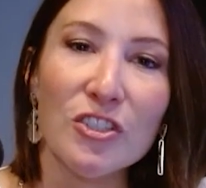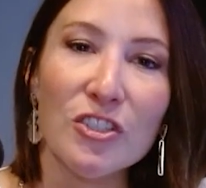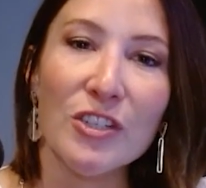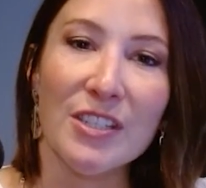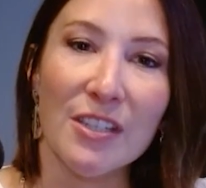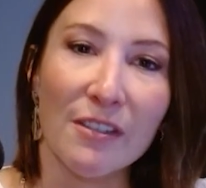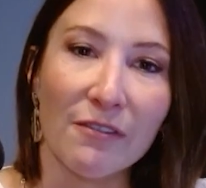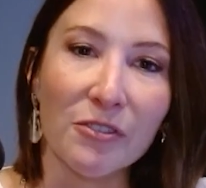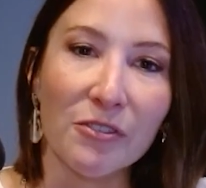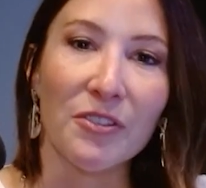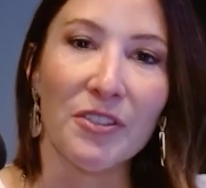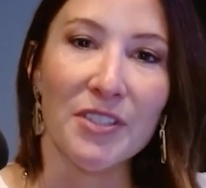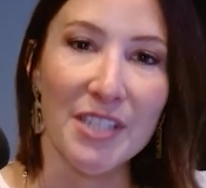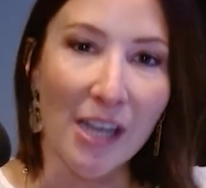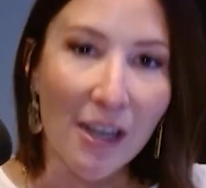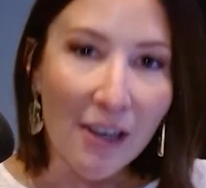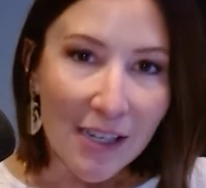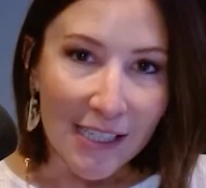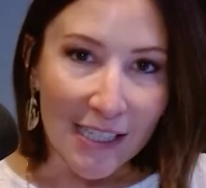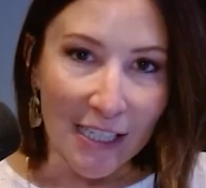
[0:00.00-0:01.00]
a difficult
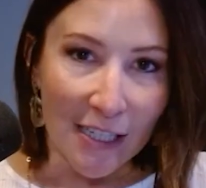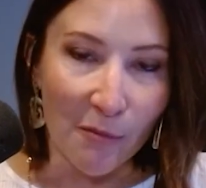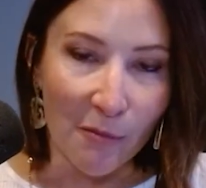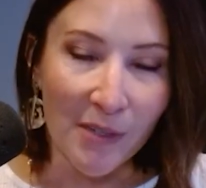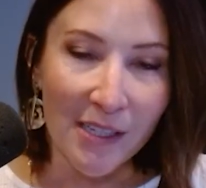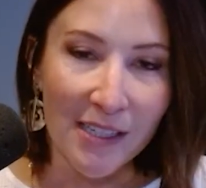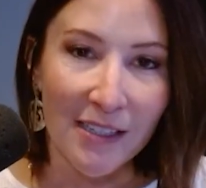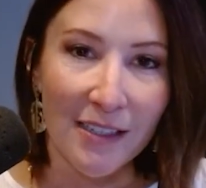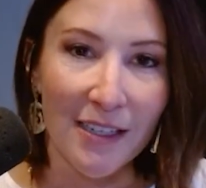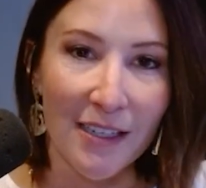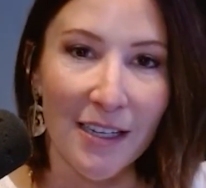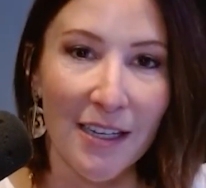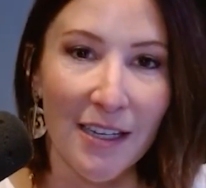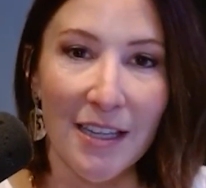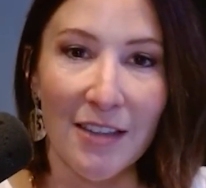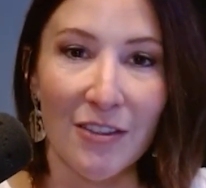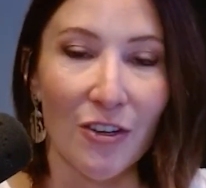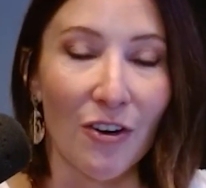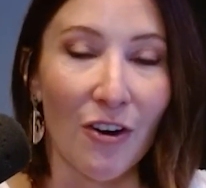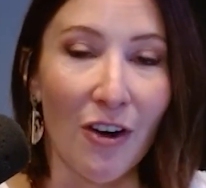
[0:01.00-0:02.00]
time
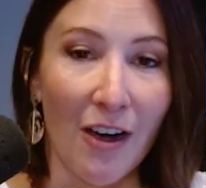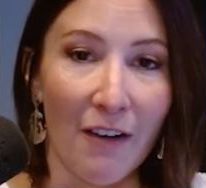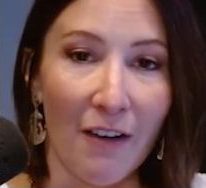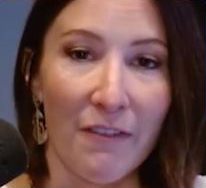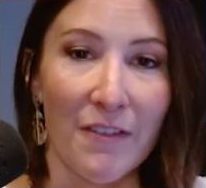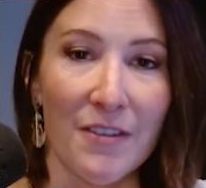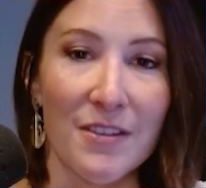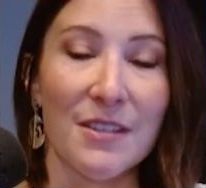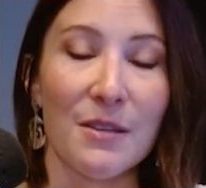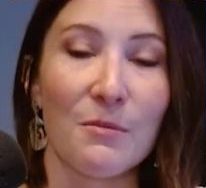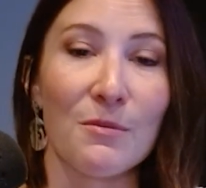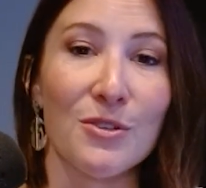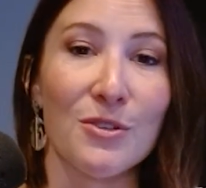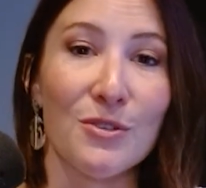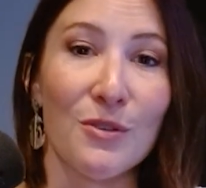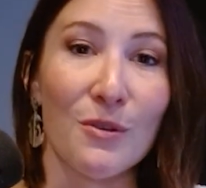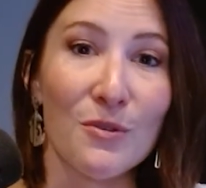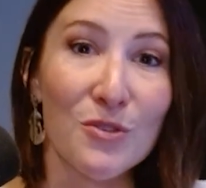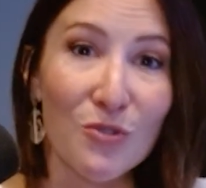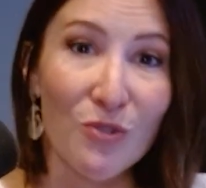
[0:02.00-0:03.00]
in their office. They were
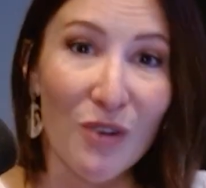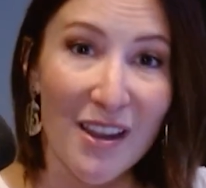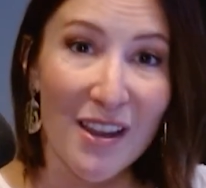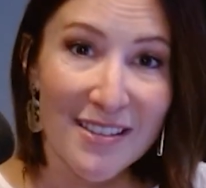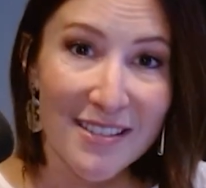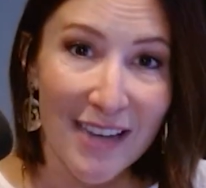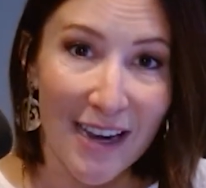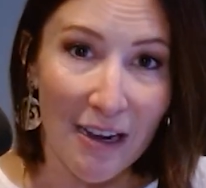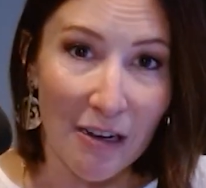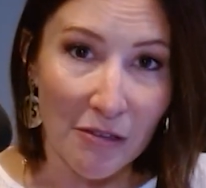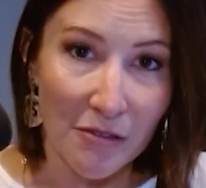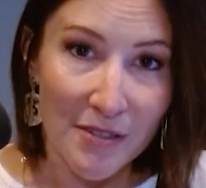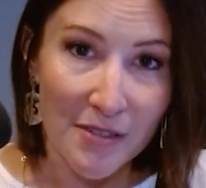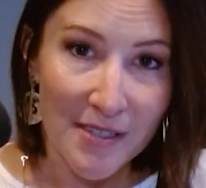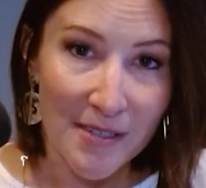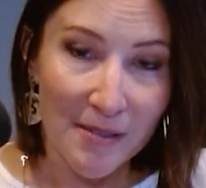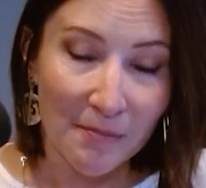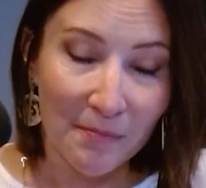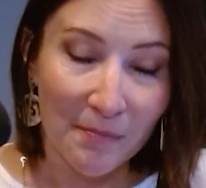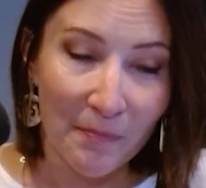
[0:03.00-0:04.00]
so stressed
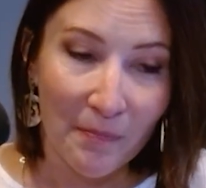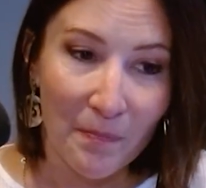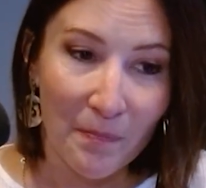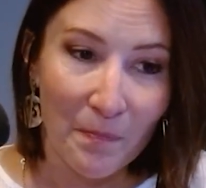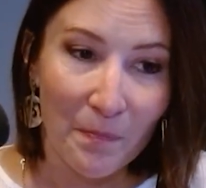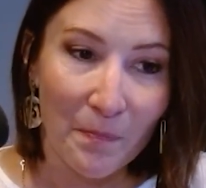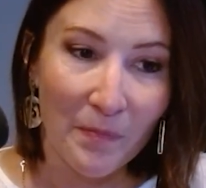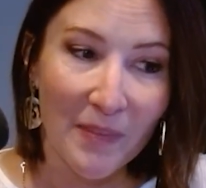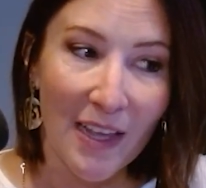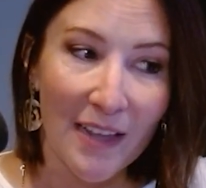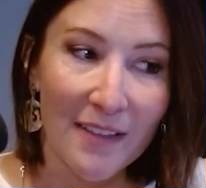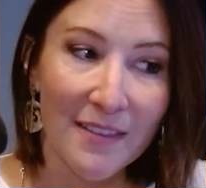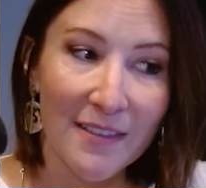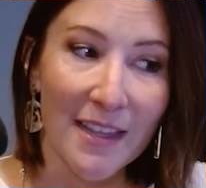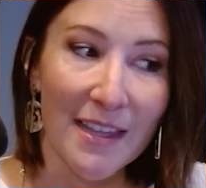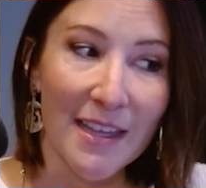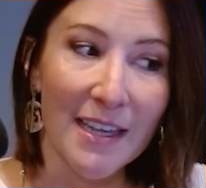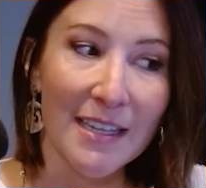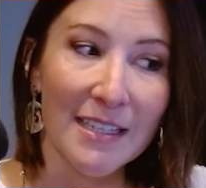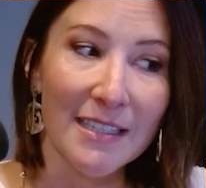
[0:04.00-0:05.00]
out
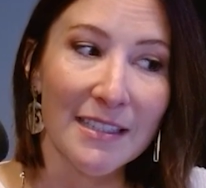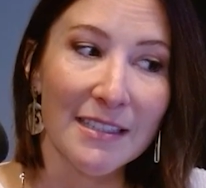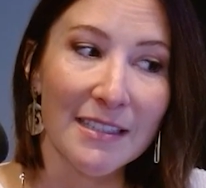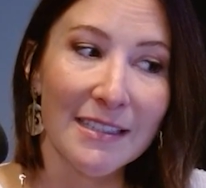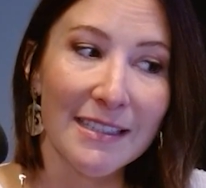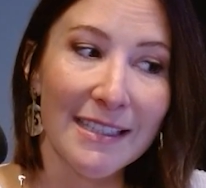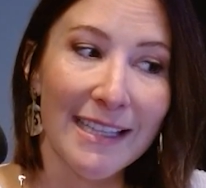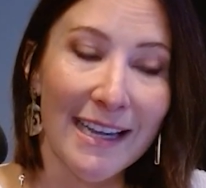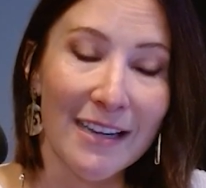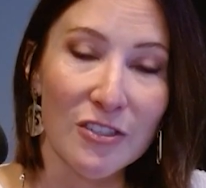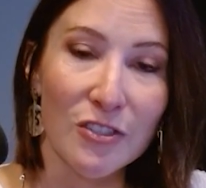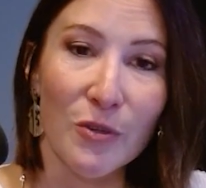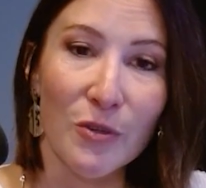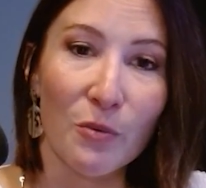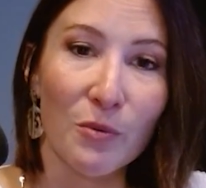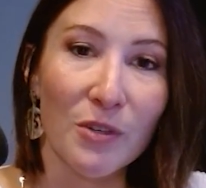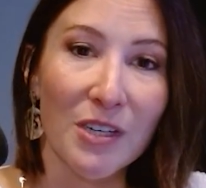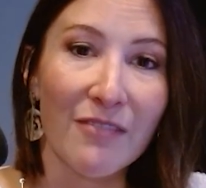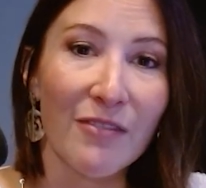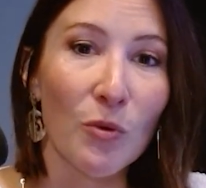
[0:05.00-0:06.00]
that they actually
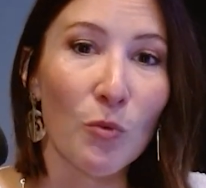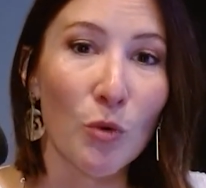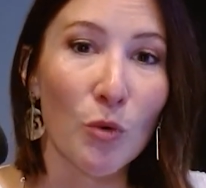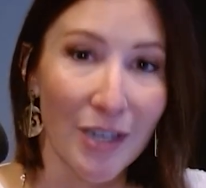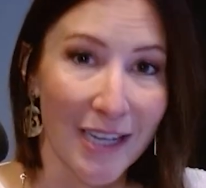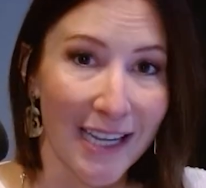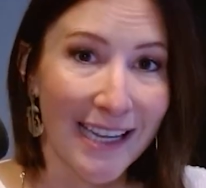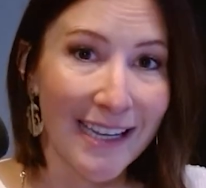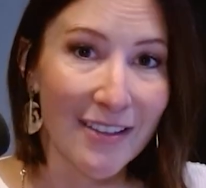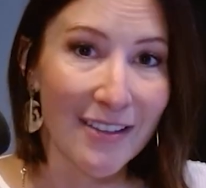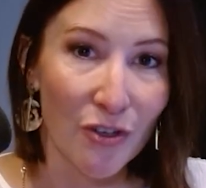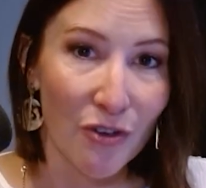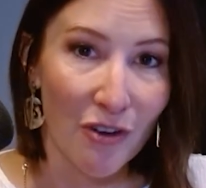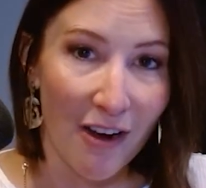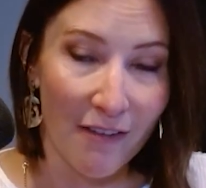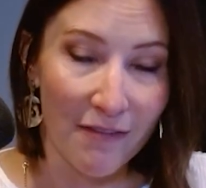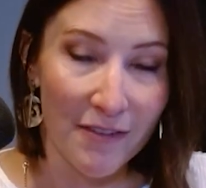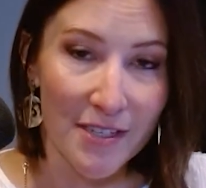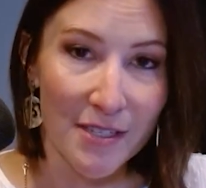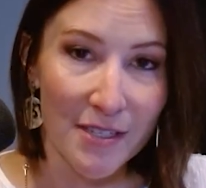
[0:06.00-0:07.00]
weren't even working in their
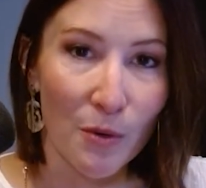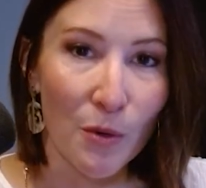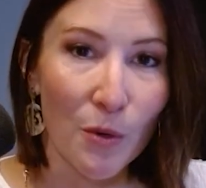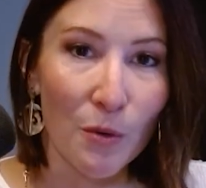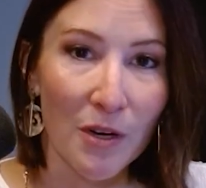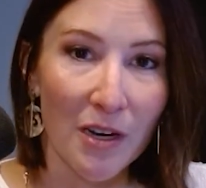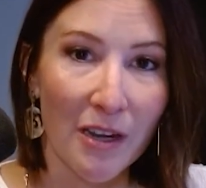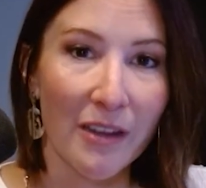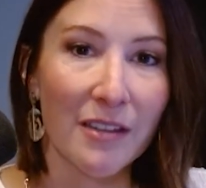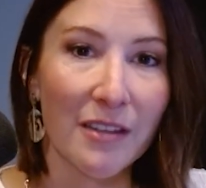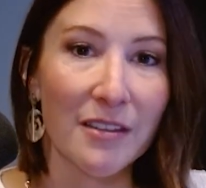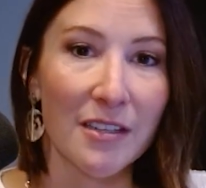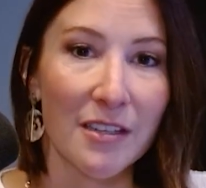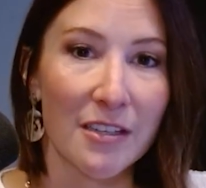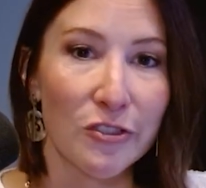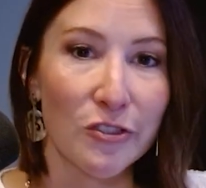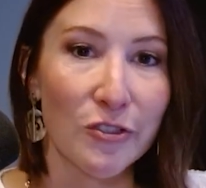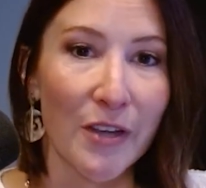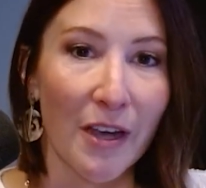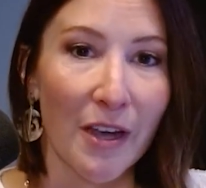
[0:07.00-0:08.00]
office. They were working at the
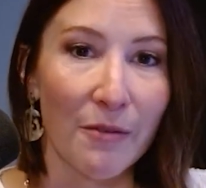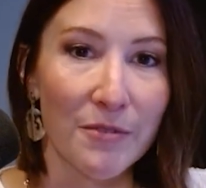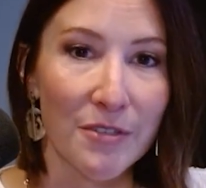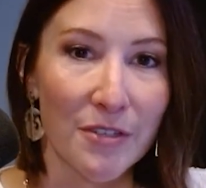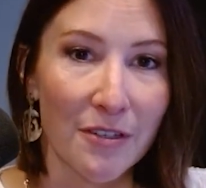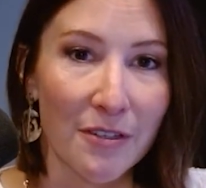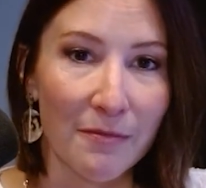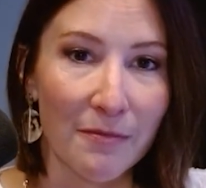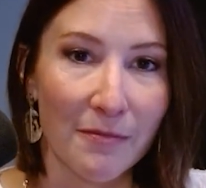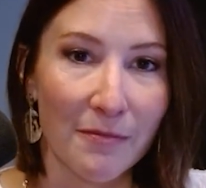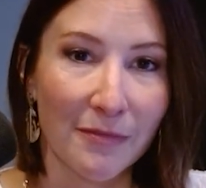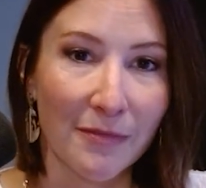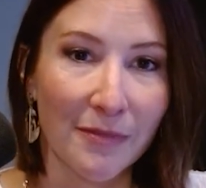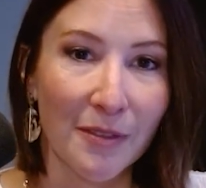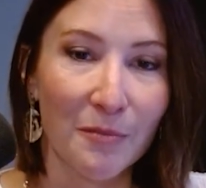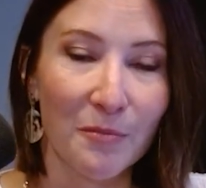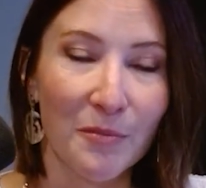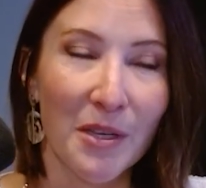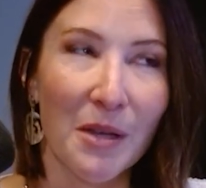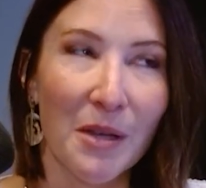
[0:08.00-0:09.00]
kitchen counter.
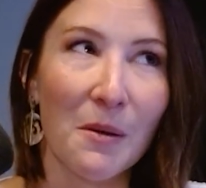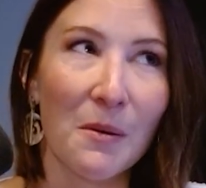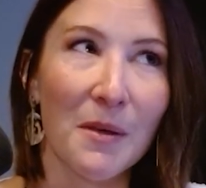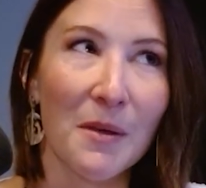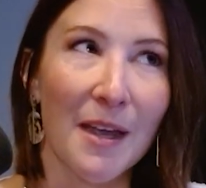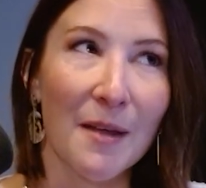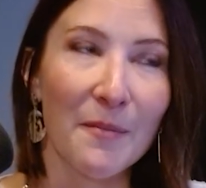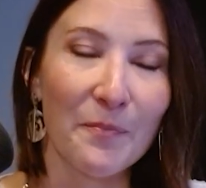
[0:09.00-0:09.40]
Like, okay,